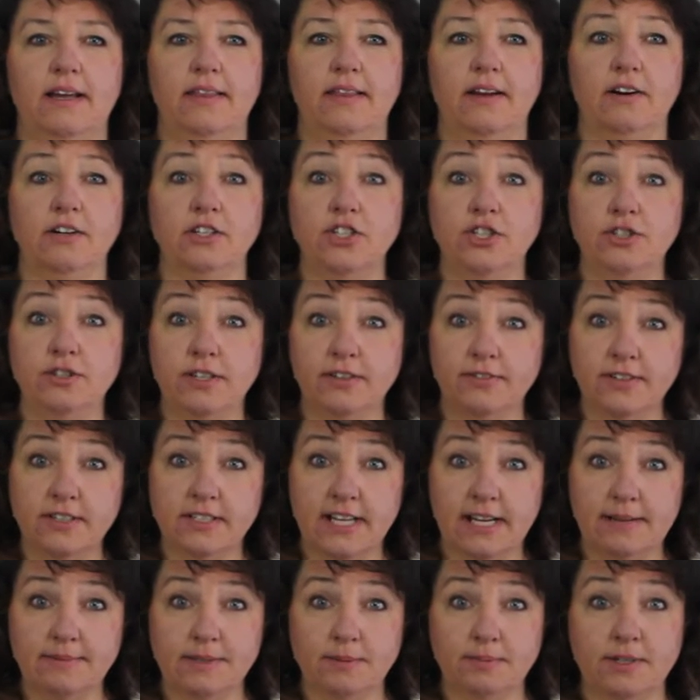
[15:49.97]
There are 2 different
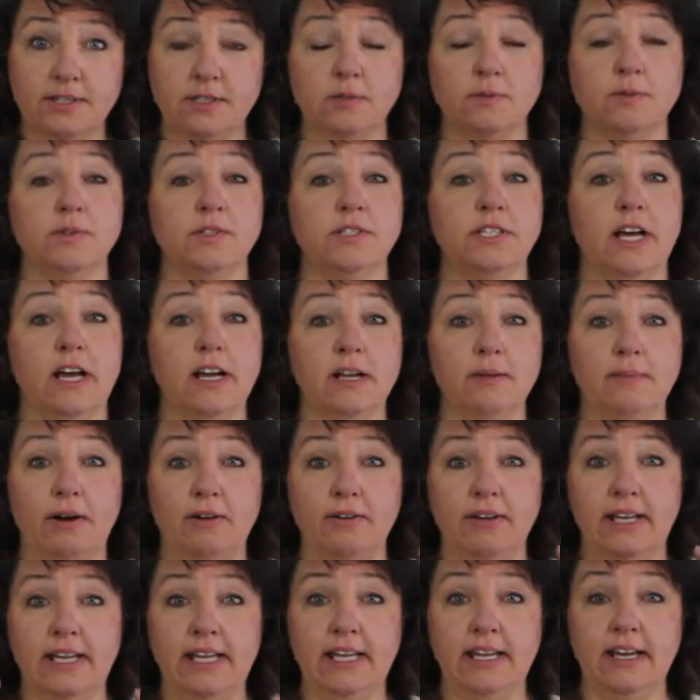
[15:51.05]
types of principles. We'll talk
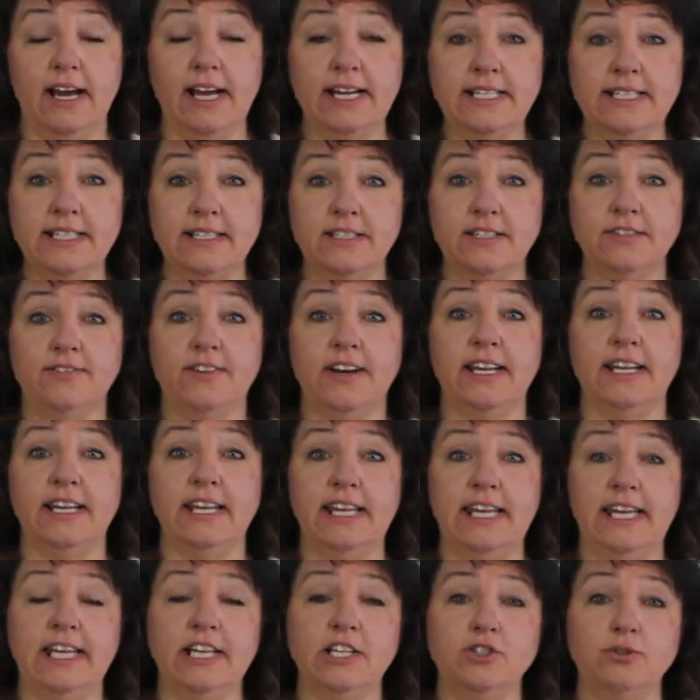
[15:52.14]
about identifying
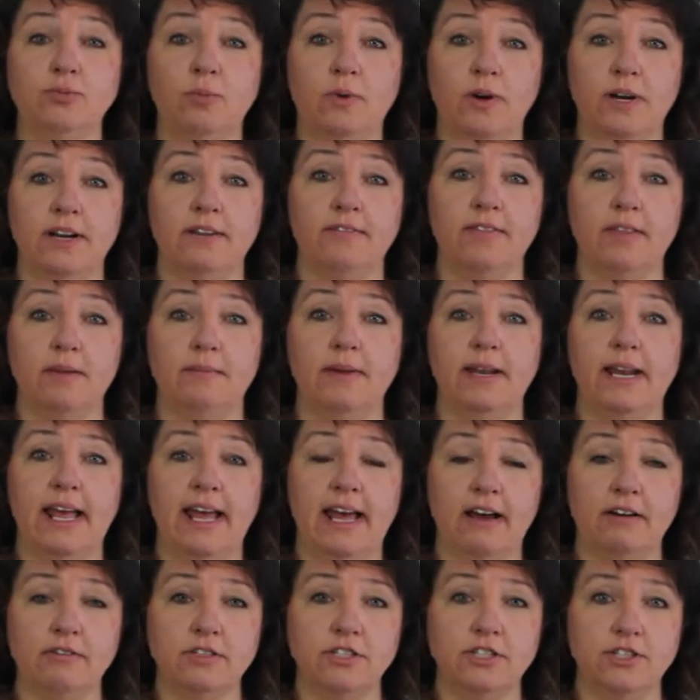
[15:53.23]
each one of them and
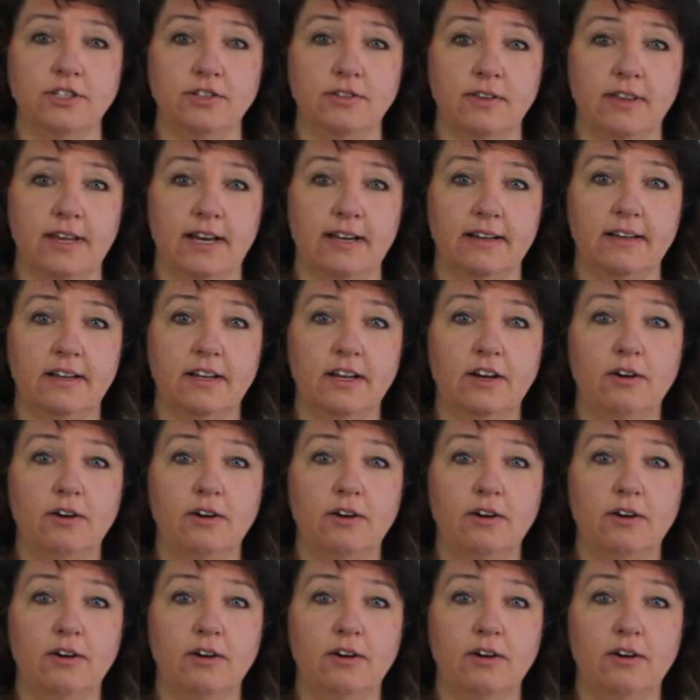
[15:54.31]
how to do that.